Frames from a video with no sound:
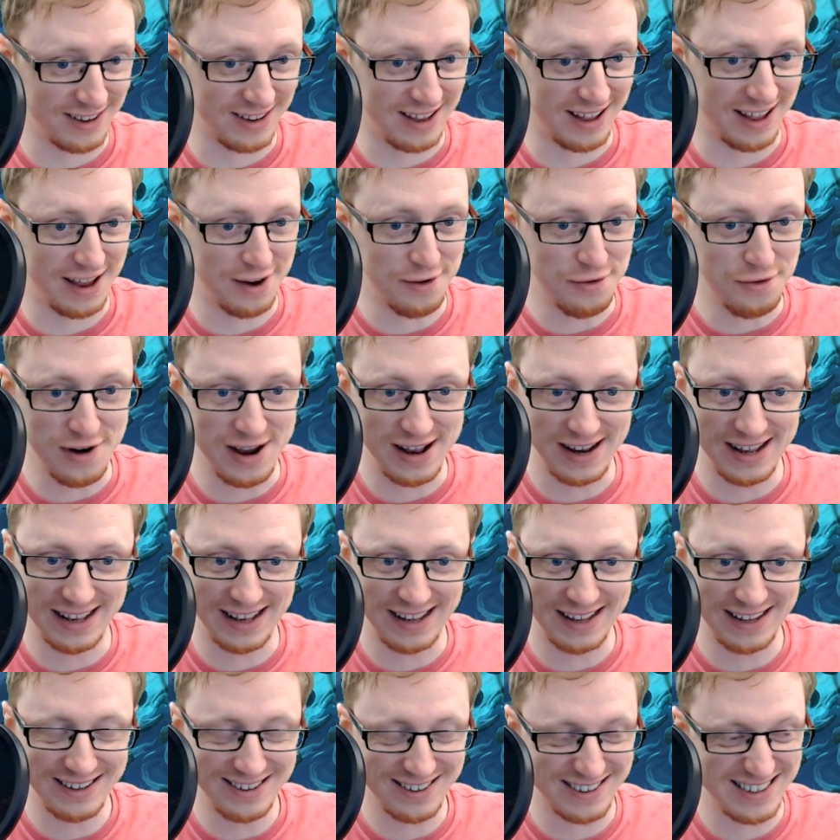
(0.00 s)
I really
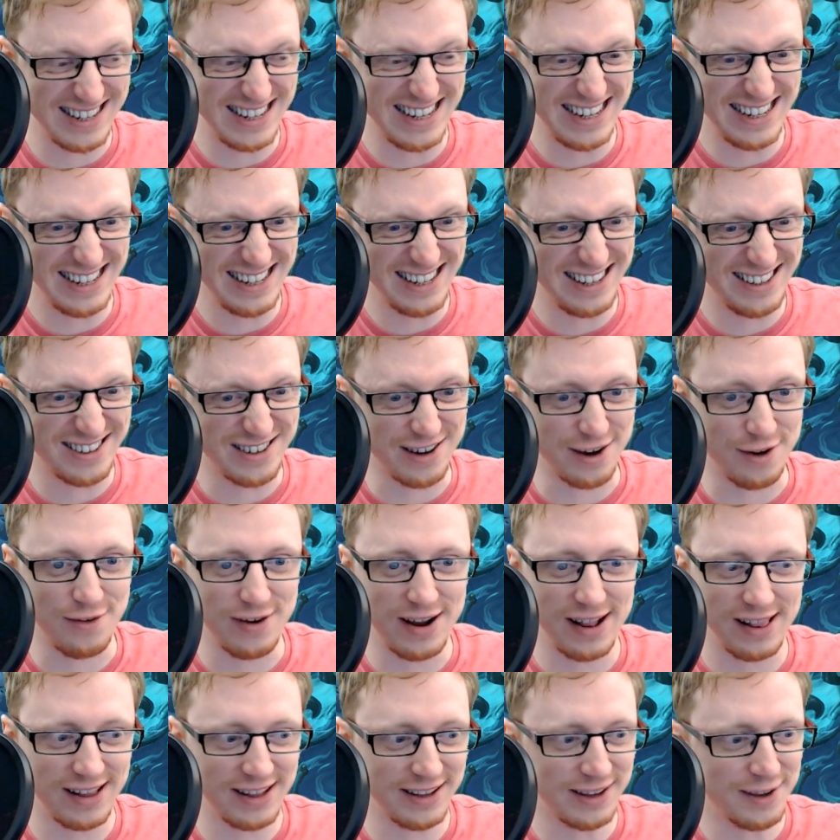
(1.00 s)
like Sneeds. I really
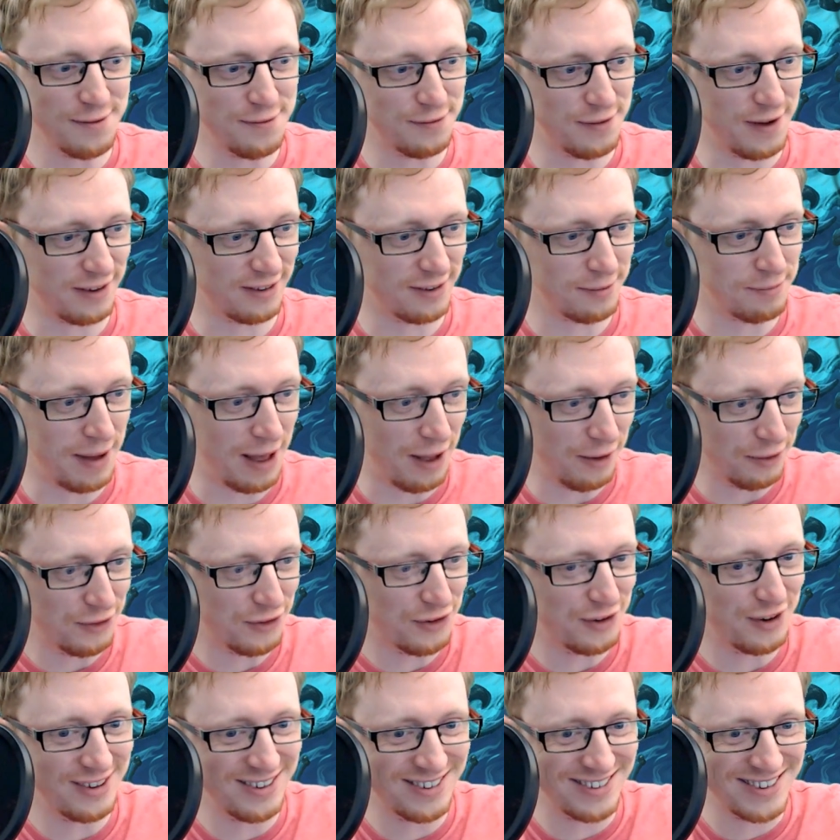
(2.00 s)
like Confessor
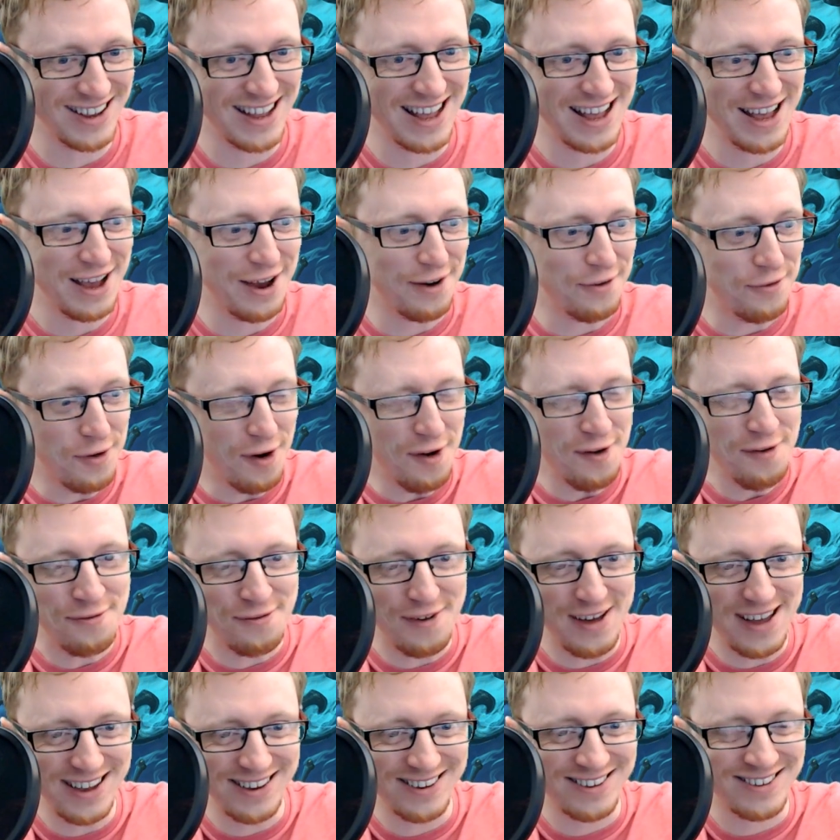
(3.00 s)
Paltress.
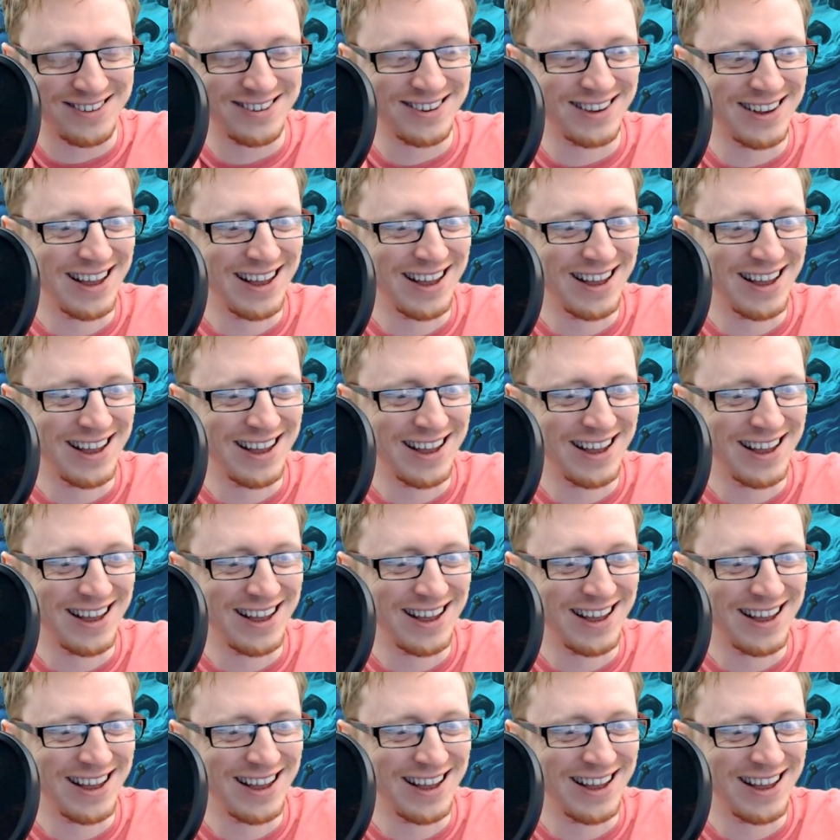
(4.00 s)
Rothface